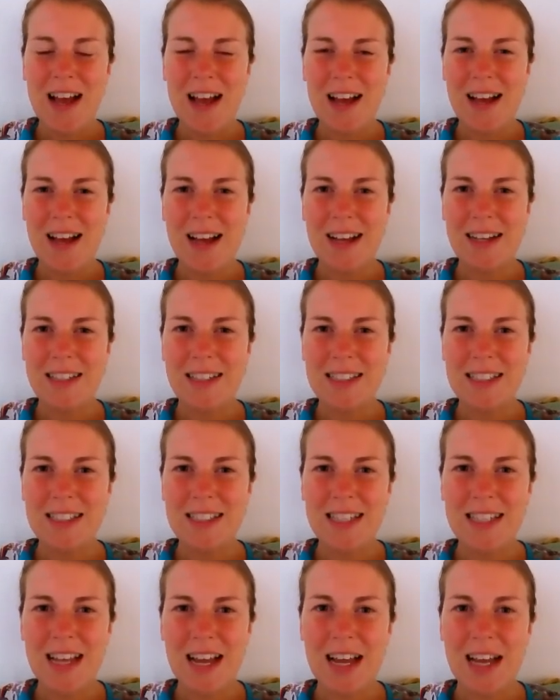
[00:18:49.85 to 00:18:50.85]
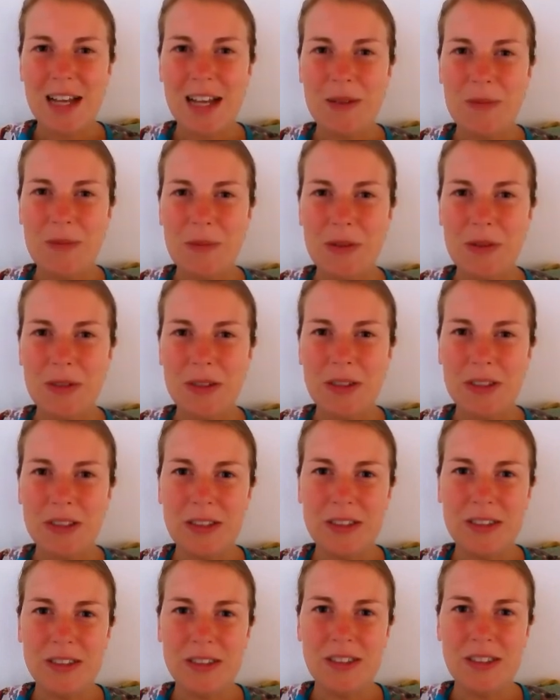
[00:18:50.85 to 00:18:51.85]
and I
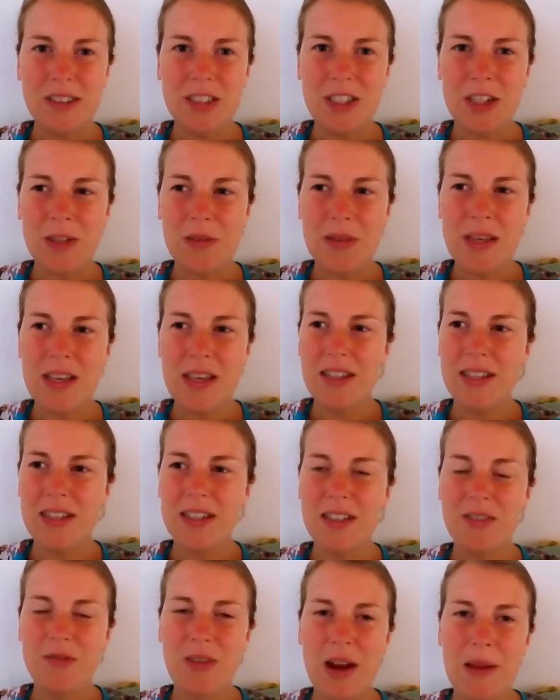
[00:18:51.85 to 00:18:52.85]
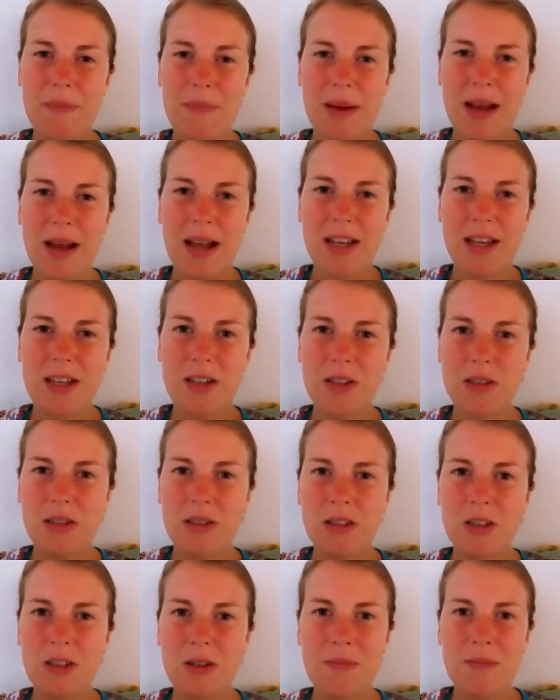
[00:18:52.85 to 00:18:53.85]
will, either write back
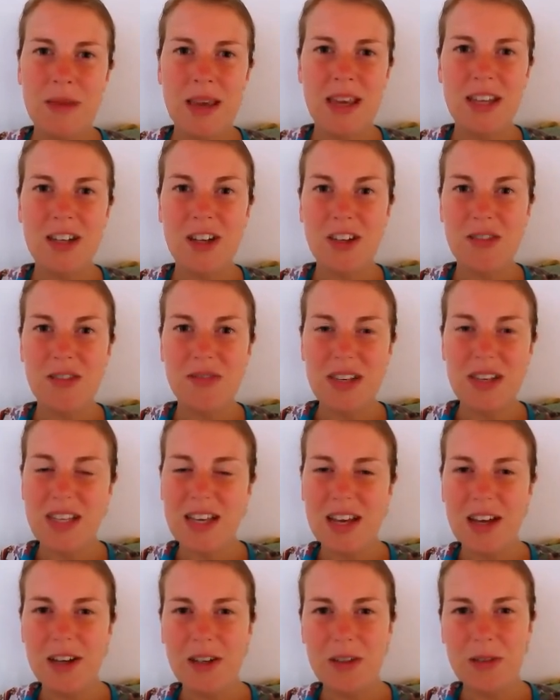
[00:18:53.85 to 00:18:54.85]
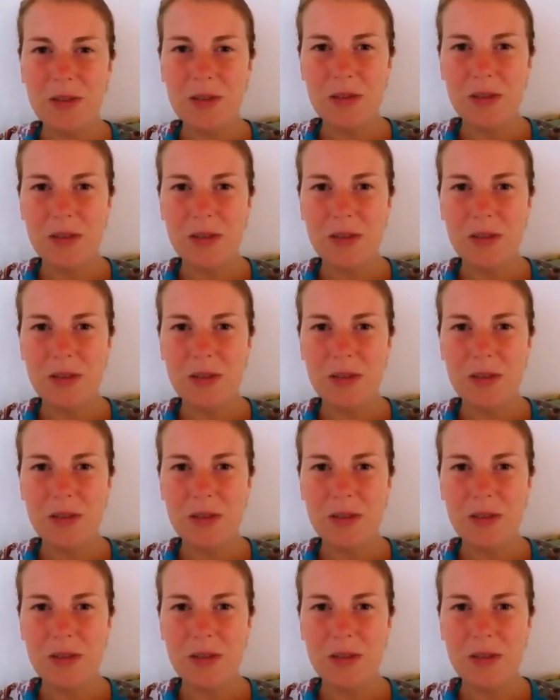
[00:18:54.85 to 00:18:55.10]
or make another video.